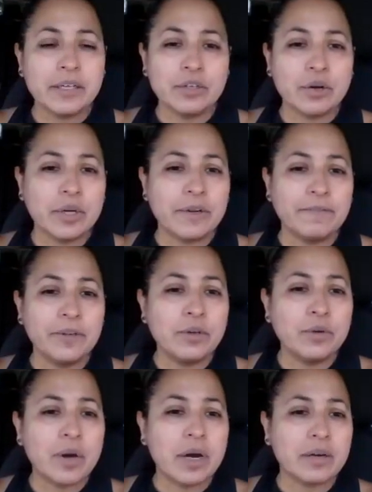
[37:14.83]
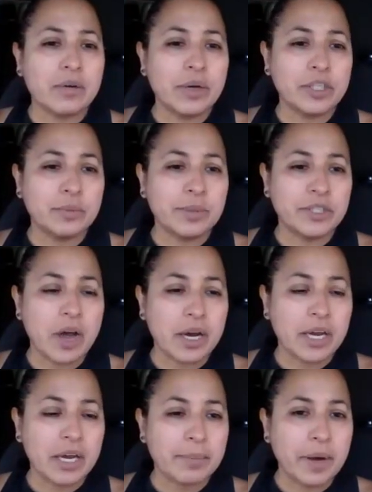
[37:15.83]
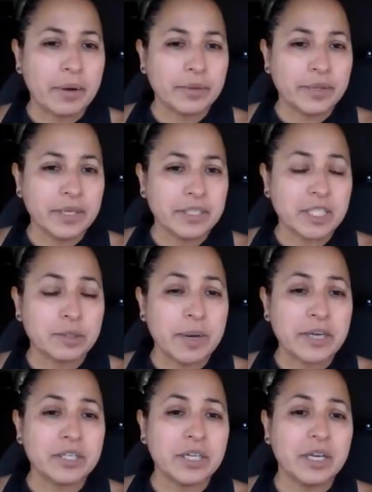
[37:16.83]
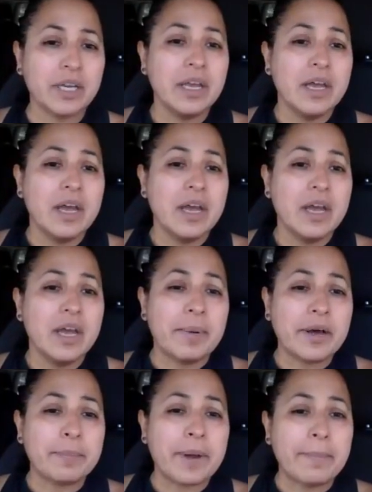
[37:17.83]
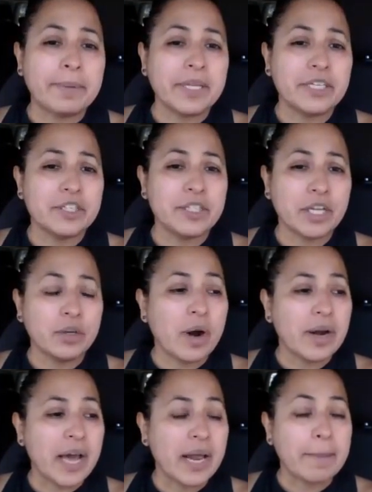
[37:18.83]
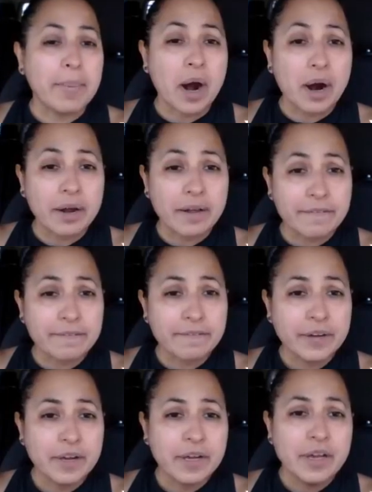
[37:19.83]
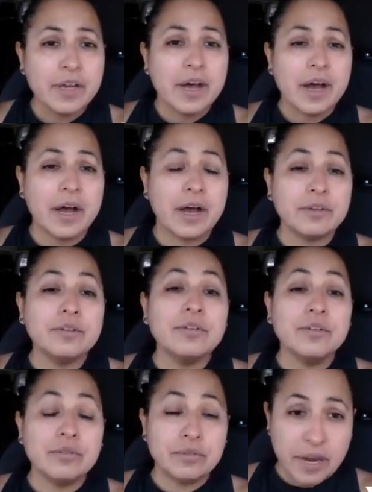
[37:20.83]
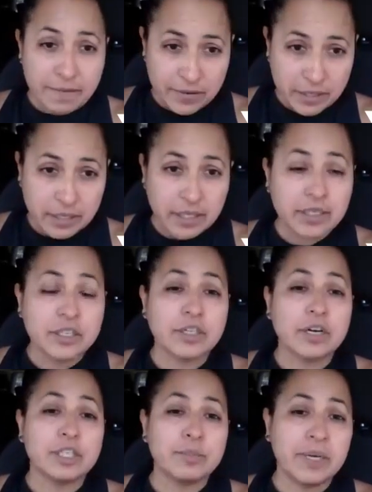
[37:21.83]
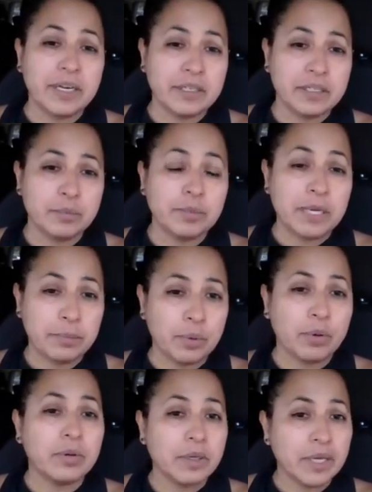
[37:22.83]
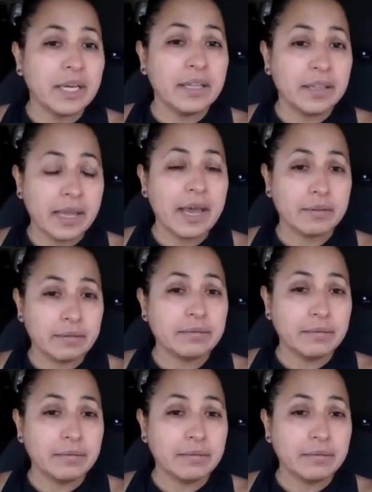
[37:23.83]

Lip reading: you know, if you are going to be talking about things, especially about a population that you are not a part of, you definitely need to start speaking to people in that